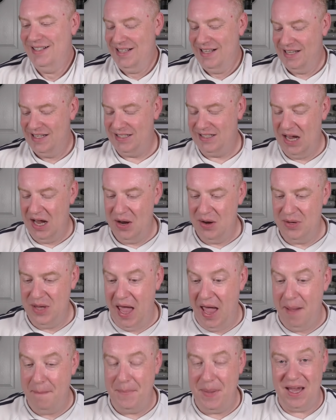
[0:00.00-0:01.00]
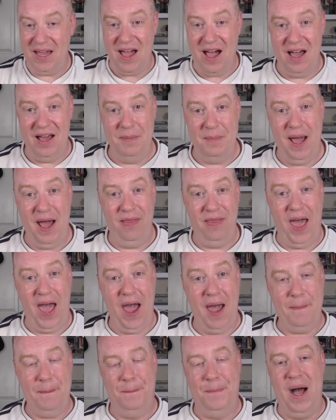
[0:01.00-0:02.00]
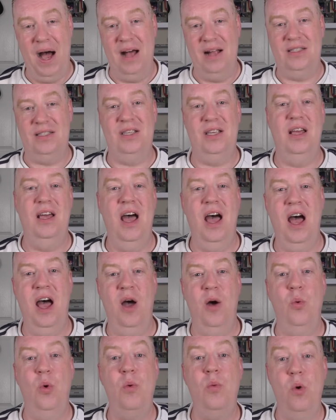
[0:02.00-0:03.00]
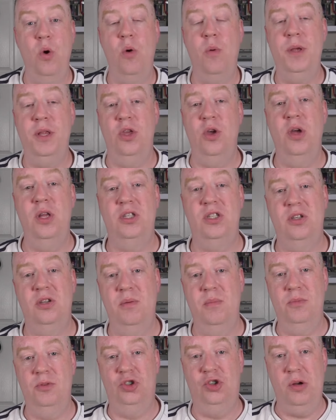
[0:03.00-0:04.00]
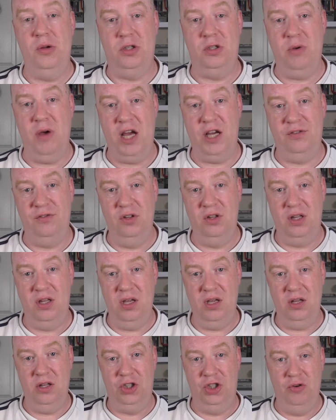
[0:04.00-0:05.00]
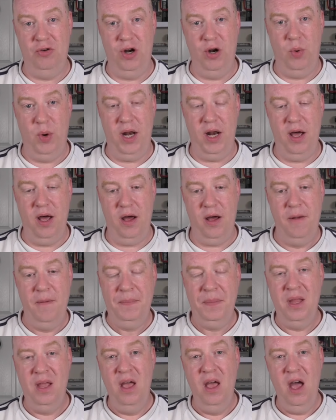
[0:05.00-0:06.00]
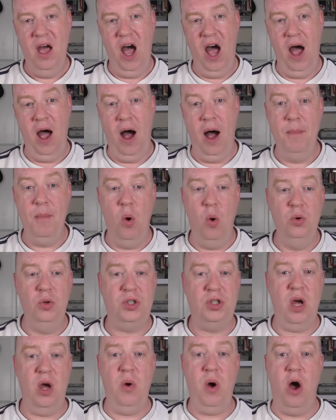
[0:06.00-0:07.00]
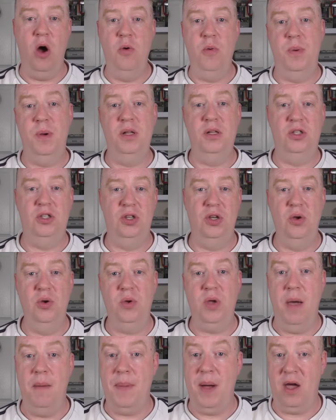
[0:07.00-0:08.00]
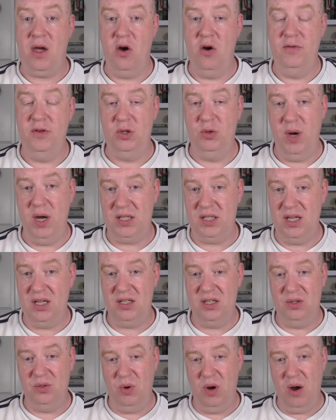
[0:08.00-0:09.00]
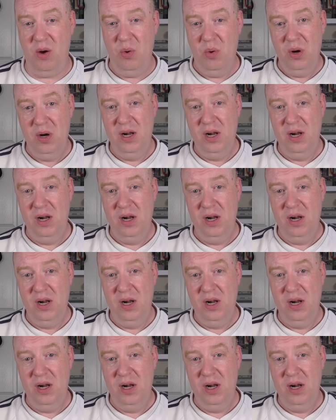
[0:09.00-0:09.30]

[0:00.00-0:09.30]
So yeah, bit gutted about that, but we will be doing some trips to Ashford during the winter. I'm also hoping to get back over to Essex as well.